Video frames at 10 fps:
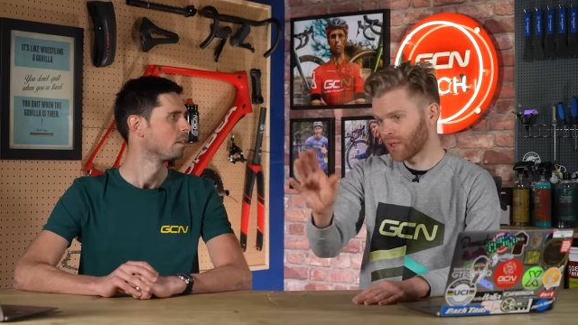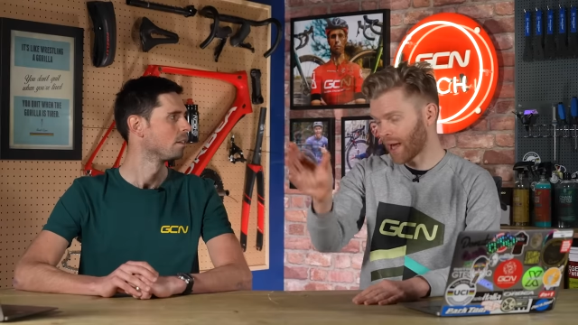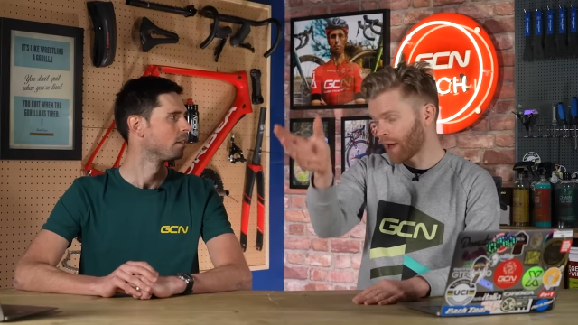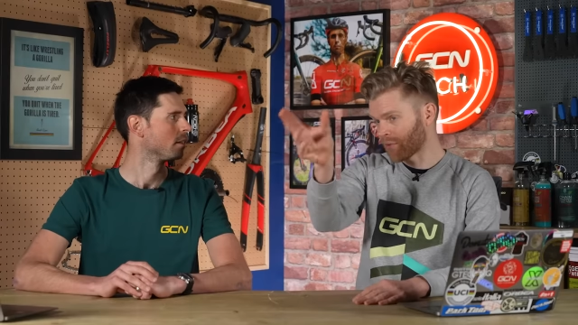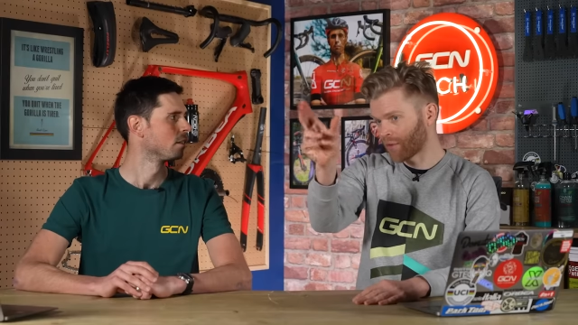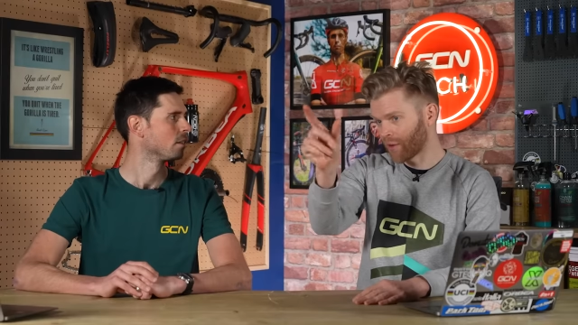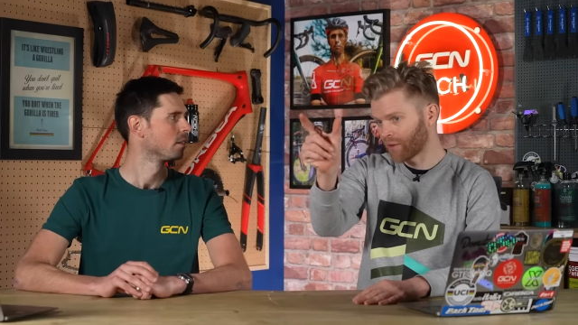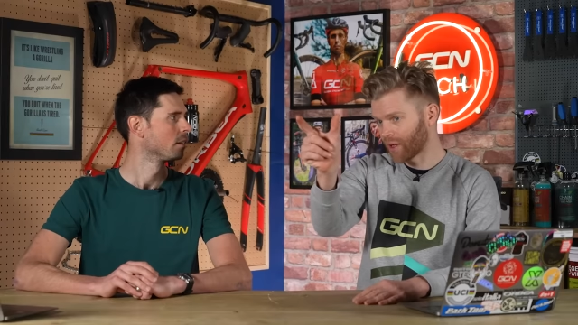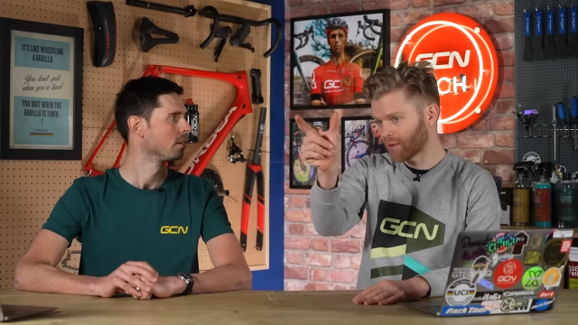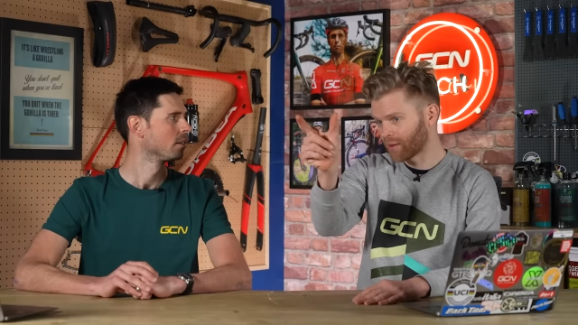Speaker 1: and the F that
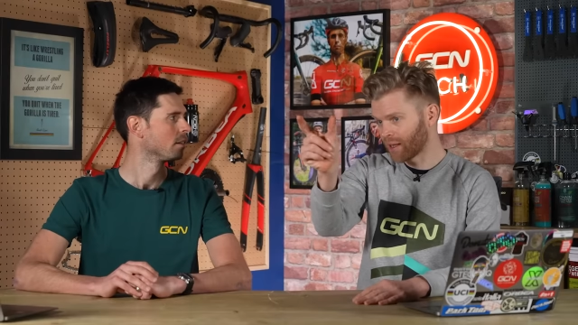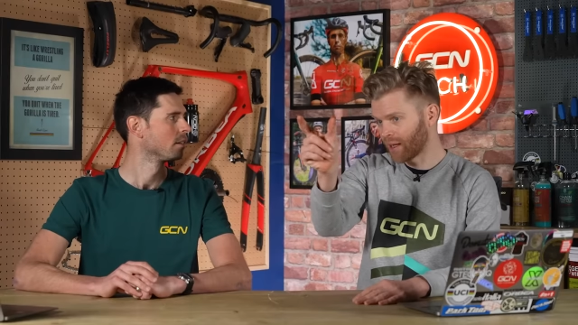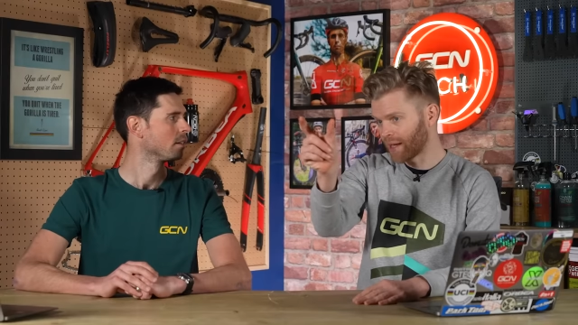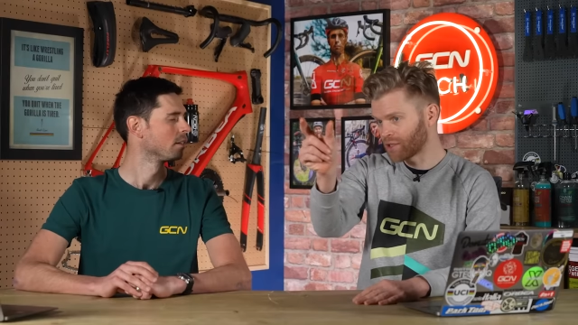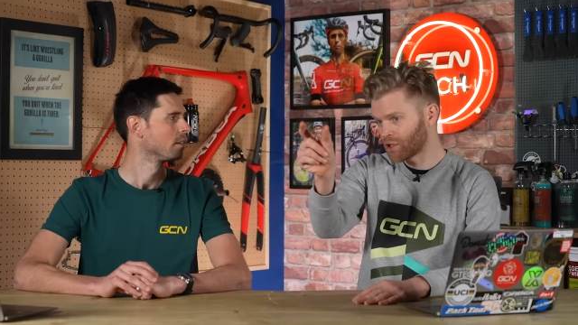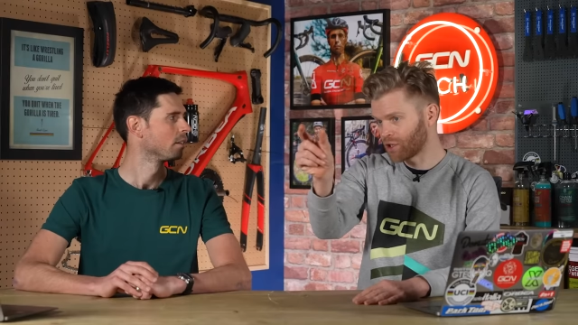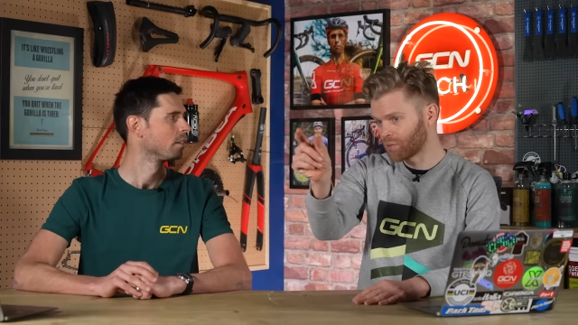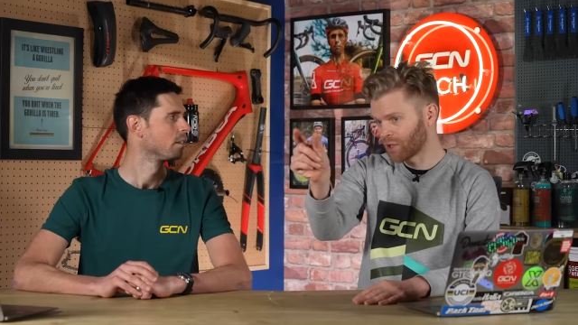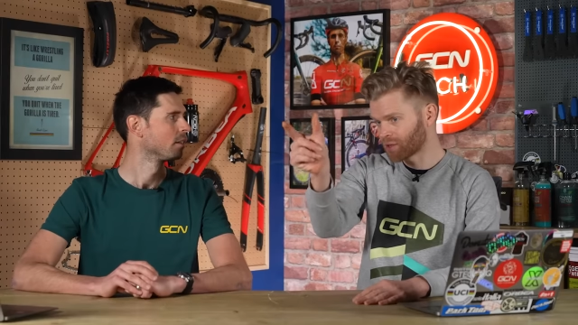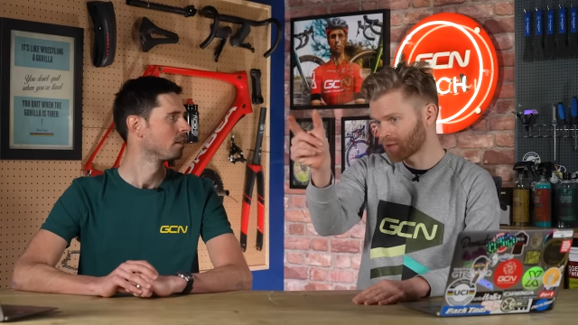the head
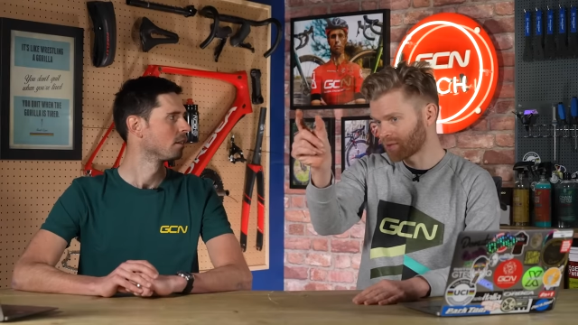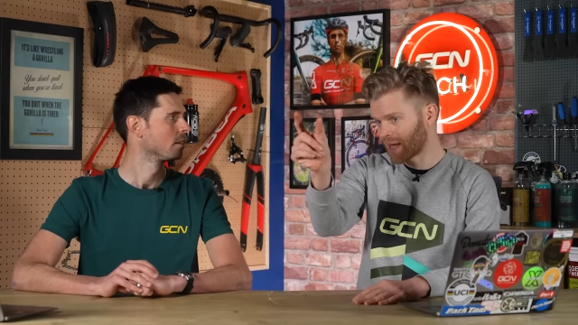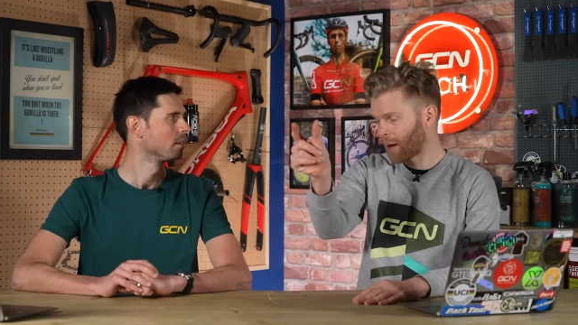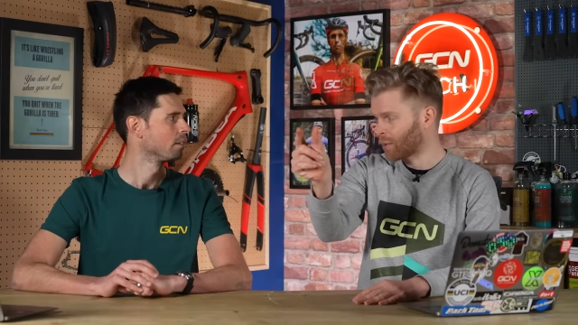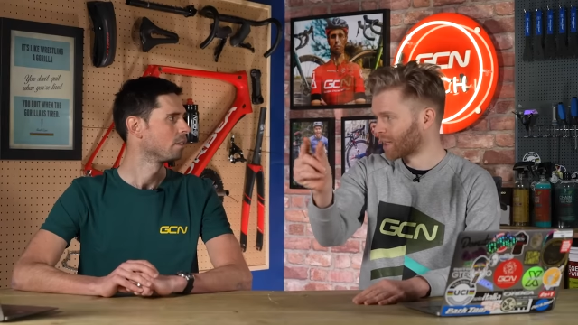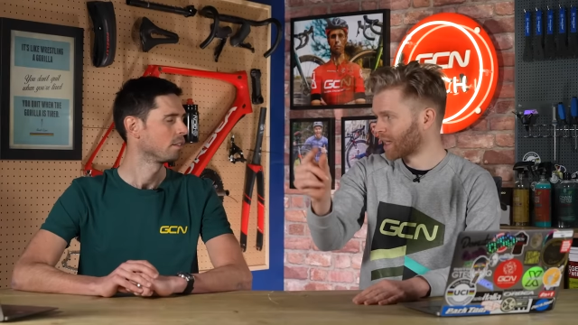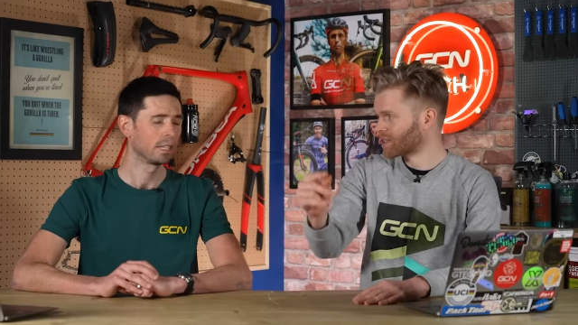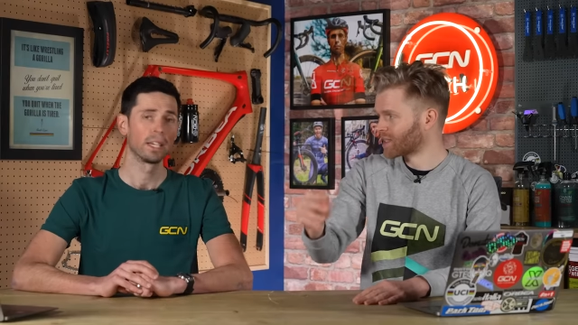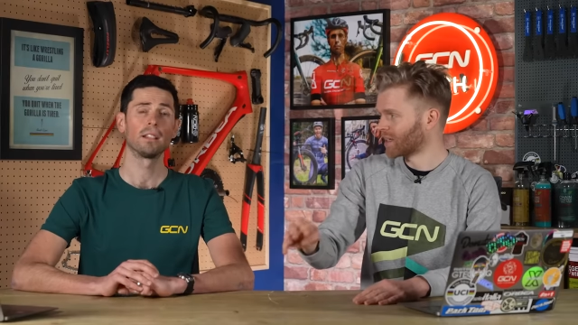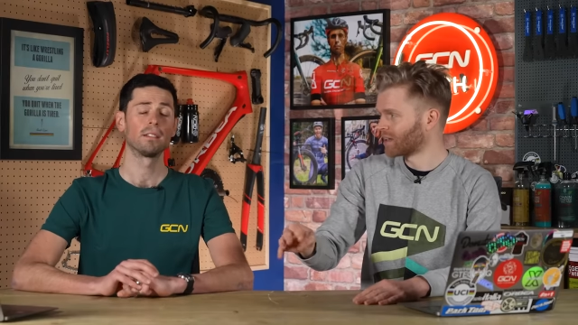tube does hourglass
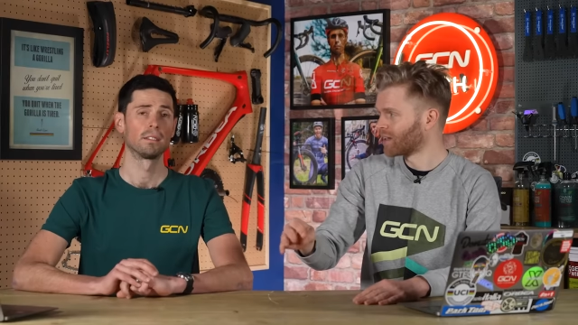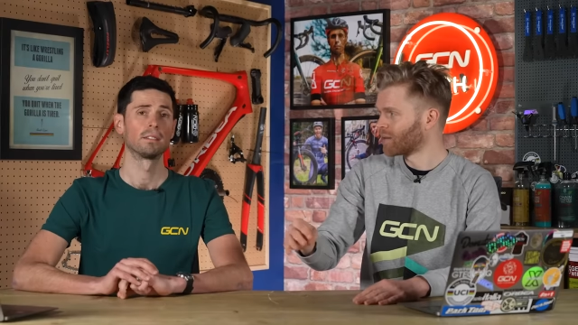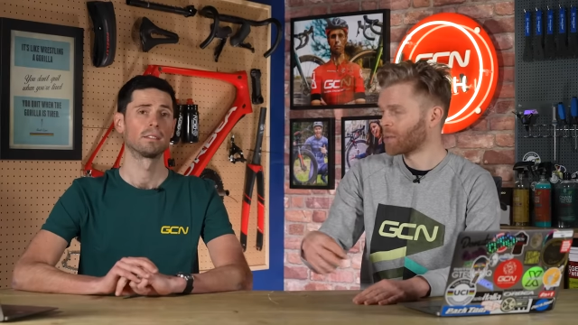in.